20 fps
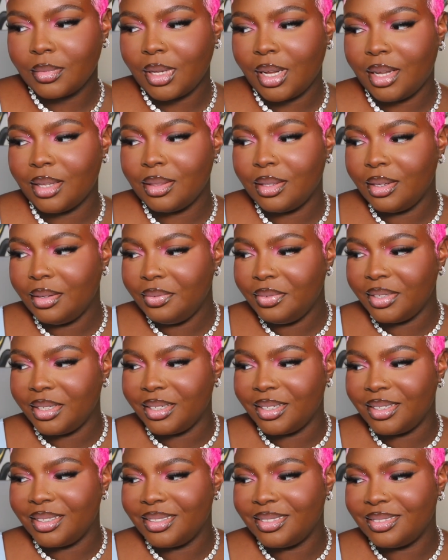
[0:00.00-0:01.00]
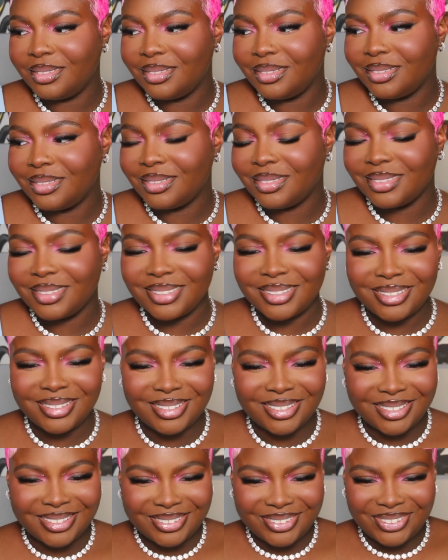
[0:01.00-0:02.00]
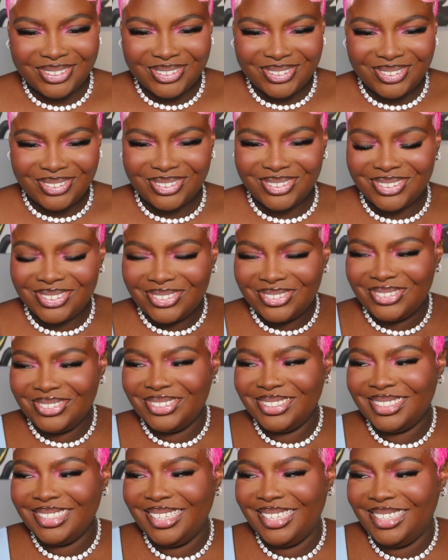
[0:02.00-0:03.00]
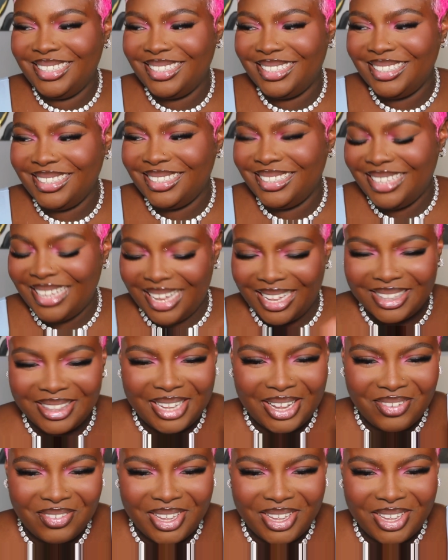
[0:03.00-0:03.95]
I love it. Ooh, I love